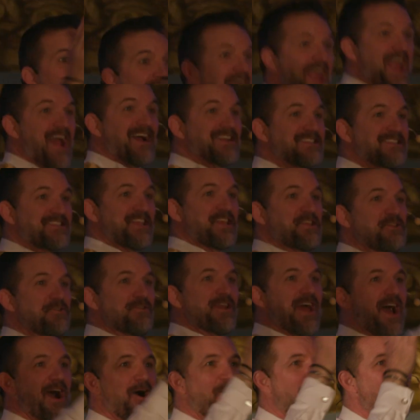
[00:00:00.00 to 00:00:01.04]
Hey, I see you
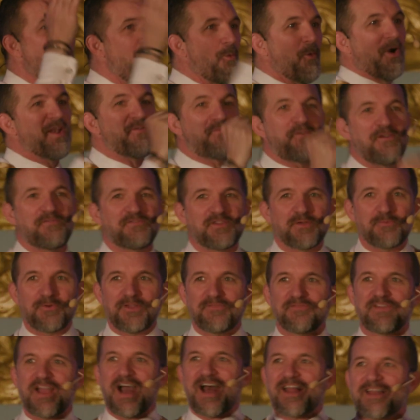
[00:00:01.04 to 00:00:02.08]
now. 150
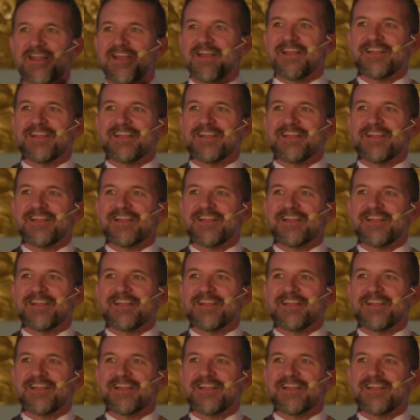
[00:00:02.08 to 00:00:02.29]
we've got.